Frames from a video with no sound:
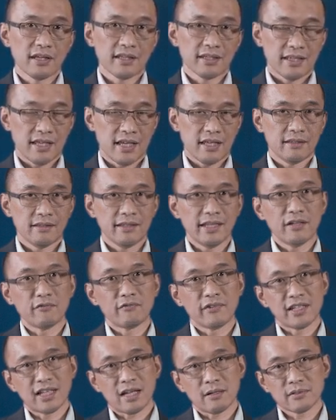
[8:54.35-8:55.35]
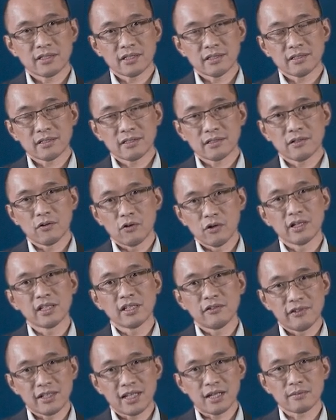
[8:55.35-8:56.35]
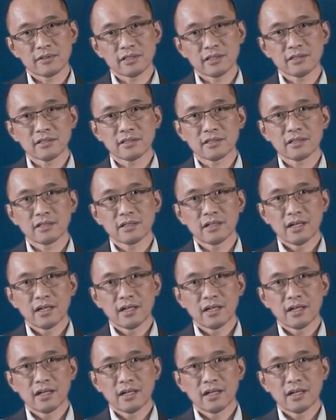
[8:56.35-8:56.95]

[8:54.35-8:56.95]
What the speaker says: than late relapses or early relapses.